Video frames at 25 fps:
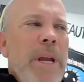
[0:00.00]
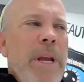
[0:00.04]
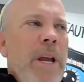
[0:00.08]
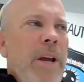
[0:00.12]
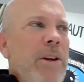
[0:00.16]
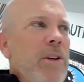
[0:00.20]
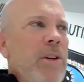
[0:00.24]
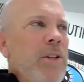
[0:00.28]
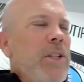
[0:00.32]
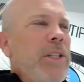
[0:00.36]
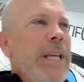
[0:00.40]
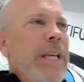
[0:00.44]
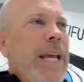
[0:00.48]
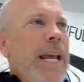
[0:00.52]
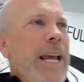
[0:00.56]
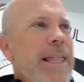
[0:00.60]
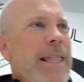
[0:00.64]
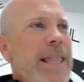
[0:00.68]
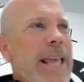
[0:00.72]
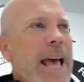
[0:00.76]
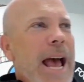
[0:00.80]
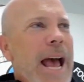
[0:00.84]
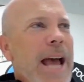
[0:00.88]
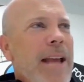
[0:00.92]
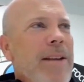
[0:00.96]
me understand
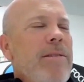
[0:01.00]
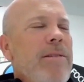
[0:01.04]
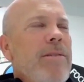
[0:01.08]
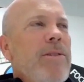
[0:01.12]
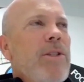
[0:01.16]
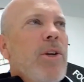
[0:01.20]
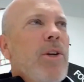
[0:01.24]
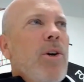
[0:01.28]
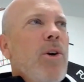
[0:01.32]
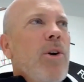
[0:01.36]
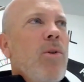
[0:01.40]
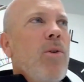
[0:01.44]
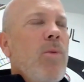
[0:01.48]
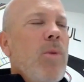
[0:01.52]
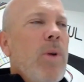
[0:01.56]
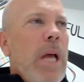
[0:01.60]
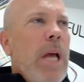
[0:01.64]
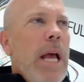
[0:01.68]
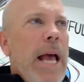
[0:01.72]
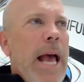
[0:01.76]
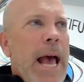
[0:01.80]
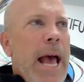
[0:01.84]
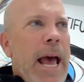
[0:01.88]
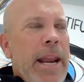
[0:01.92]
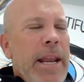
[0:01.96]
that. So
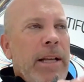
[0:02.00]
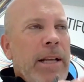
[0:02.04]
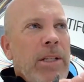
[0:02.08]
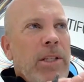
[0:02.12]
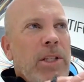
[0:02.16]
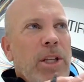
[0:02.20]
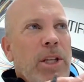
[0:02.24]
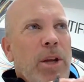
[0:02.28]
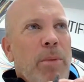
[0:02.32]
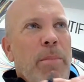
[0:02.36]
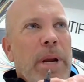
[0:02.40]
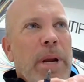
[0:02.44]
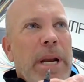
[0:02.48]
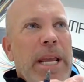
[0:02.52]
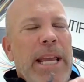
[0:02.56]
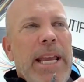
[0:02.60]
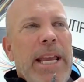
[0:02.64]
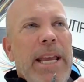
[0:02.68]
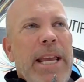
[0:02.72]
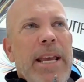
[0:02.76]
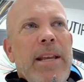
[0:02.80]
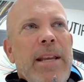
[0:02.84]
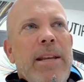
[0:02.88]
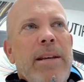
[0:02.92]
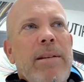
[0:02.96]
adding somebody
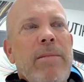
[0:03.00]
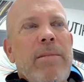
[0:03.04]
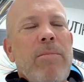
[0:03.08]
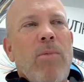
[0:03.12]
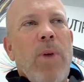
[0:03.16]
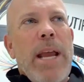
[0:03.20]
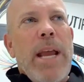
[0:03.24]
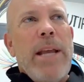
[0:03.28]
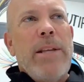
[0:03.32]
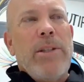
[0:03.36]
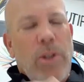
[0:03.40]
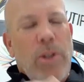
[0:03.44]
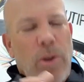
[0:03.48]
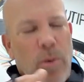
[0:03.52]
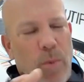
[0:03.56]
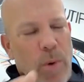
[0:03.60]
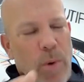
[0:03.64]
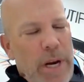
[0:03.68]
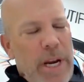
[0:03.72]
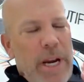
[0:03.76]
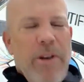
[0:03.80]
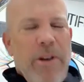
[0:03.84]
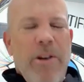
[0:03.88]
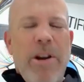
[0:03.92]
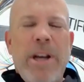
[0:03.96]
in, right? So we're
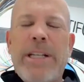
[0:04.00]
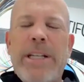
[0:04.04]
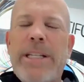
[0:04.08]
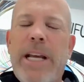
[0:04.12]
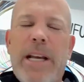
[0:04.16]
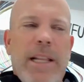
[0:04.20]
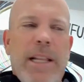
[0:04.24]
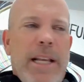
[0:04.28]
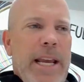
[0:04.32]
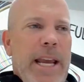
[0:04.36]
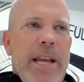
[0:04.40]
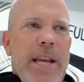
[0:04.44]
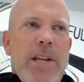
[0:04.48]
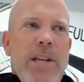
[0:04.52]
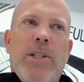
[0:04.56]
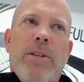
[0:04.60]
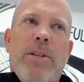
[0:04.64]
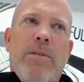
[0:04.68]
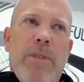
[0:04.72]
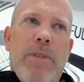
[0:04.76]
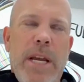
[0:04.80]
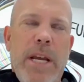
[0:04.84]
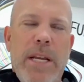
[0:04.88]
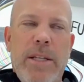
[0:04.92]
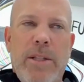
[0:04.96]
hearing delegation,
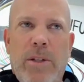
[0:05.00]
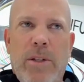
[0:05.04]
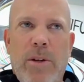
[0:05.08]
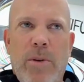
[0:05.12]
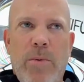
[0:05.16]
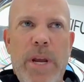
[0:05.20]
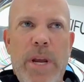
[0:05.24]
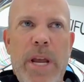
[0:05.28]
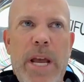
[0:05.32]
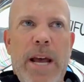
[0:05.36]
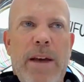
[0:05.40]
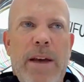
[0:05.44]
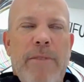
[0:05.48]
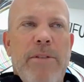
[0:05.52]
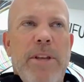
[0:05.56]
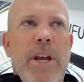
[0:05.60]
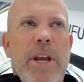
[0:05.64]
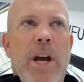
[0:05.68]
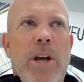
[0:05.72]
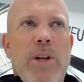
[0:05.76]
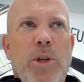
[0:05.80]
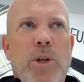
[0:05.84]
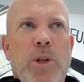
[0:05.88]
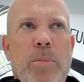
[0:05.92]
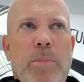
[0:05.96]
right? So we have the
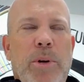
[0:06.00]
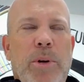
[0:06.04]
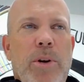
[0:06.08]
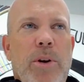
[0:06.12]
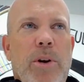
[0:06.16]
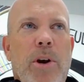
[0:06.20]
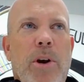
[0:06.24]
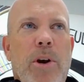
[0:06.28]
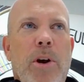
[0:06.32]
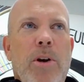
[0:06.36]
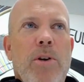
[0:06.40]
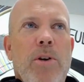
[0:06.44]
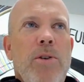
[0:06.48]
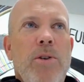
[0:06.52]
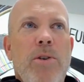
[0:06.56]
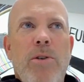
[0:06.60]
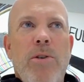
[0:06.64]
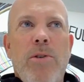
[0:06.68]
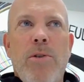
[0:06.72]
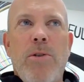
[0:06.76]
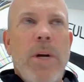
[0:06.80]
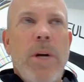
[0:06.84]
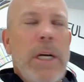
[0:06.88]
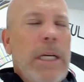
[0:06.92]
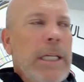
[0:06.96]
entrepreneur
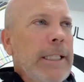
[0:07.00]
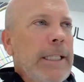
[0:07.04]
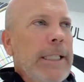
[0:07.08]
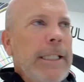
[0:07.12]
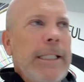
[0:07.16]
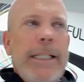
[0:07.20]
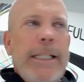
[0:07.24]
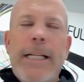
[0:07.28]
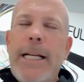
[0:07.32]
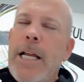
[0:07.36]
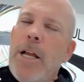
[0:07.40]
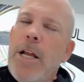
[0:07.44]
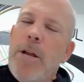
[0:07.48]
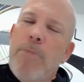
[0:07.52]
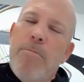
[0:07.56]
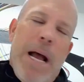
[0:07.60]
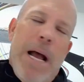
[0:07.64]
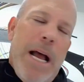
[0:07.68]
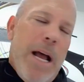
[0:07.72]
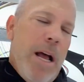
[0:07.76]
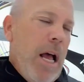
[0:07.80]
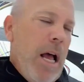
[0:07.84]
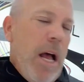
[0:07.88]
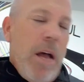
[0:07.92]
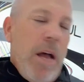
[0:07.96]
who
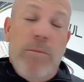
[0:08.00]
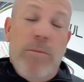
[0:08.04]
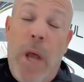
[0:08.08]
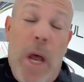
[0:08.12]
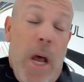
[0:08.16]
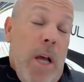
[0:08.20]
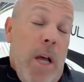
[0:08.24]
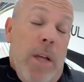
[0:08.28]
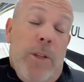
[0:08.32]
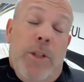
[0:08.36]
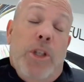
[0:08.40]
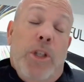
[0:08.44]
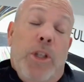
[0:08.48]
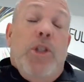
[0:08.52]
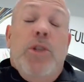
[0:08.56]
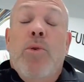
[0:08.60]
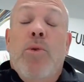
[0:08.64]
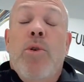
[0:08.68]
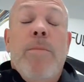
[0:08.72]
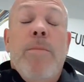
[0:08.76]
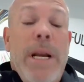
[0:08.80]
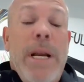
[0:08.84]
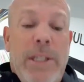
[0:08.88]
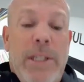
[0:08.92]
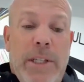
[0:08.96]
I'll just do
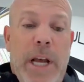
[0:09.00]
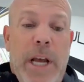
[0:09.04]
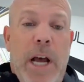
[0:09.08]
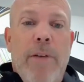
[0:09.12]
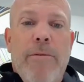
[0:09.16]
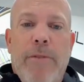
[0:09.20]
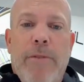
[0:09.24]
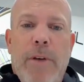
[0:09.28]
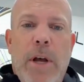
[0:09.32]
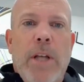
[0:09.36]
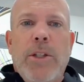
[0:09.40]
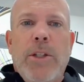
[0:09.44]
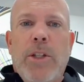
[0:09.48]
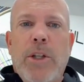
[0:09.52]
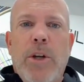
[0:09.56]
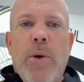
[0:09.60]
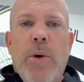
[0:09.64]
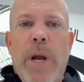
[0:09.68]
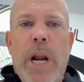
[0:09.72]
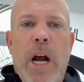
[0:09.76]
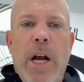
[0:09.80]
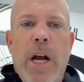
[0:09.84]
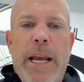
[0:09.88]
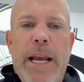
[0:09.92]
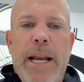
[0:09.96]
it myself. I'll do it.
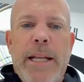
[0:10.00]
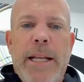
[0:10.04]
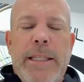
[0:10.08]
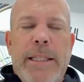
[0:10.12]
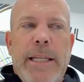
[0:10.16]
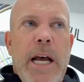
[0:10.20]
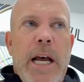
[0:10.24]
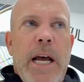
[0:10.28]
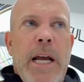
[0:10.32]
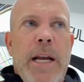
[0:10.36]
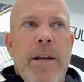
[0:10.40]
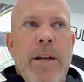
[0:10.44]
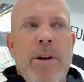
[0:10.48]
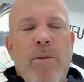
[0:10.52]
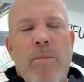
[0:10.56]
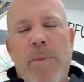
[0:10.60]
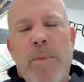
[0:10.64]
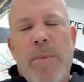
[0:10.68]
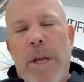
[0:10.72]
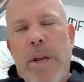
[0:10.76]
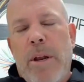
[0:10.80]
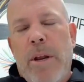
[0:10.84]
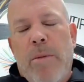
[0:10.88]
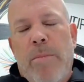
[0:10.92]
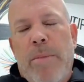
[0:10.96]
I'll get it done.
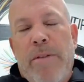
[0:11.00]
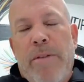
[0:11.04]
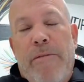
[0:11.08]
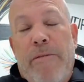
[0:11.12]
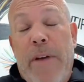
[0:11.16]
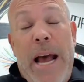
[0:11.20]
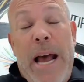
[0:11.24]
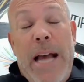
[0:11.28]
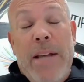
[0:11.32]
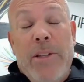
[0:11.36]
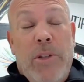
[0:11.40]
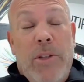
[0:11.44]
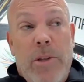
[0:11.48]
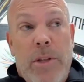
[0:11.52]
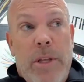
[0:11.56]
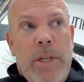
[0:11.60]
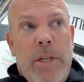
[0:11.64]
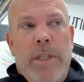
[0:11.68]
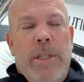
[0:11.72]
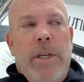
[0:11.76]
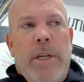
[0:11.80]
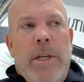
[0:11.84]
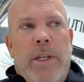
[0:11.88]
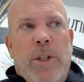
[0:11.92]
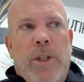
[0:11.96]
It'll be faster
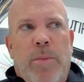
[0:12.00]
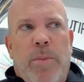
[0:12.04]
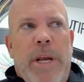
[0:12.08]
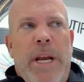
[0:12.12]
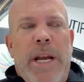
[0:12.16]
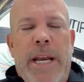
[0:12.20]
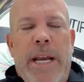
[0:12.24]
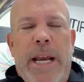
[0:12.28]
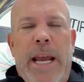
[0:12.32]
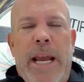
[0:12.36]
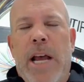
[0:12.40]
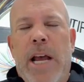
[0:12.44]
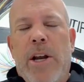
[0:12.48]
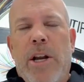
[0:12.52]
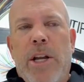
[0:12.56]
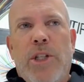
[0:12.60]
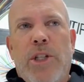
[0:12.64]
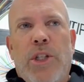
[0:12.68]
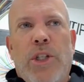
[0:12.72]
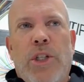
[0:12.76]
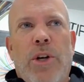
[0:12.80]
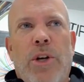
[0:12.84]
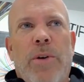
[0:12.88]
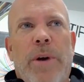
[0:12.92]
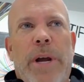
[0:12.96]
than explaining how to
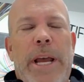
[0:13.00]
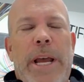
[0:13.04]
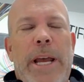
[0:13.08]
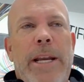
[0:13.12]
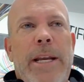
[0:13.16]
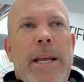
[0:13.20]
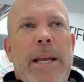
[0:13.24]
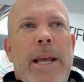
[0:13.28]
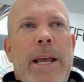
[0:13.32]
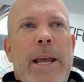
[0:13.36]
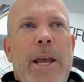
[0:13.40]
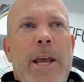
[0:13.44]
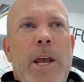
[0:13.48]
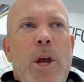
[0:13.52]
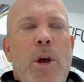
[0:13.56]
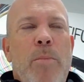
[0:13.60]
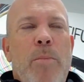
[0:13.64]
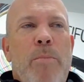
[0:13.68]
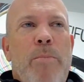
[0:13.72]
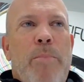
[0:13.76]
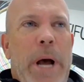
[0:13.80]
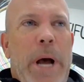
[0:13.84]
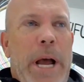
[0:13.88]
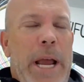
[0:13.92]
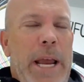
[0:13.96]
do it.
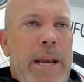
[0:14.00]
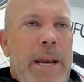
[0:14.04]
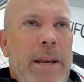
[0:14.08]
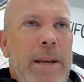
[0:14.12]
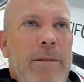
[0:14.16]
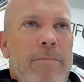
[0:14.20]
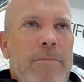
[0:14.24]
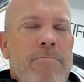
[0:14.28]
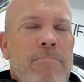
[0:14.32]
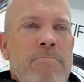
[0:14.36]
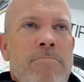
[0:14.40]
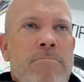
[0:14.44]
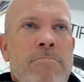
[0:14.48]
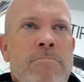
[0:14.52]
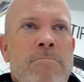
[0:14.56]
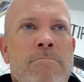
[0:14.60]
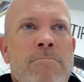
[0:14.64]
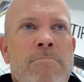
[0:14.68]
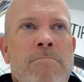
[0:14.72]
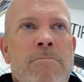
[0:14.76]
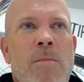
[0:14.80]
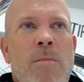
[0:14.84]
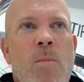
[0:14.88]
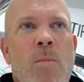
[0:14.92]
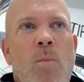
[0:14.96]
But
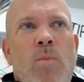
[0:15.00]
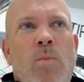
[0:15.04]
to